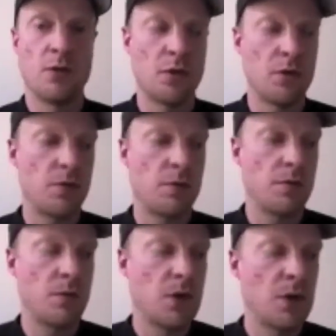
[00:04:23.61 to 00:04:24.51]

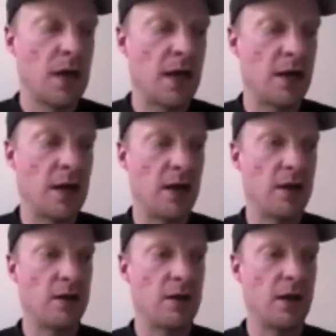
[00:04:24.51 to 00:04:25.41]

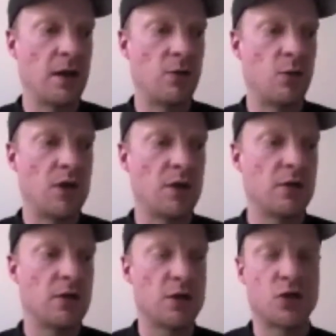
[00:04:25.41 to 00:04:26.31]
And
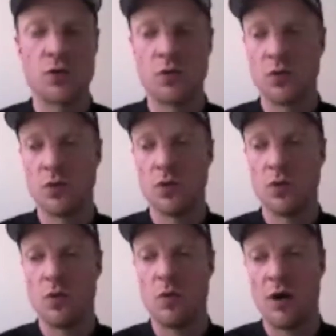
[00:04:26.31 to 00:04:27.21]
when does
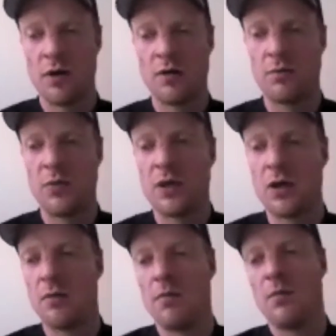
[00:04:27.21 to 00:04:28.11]
one
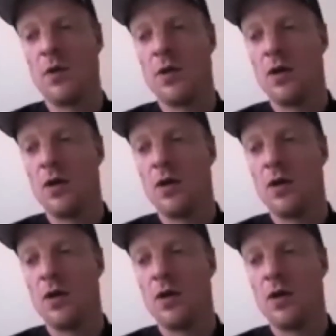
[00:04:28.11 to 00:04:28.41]
become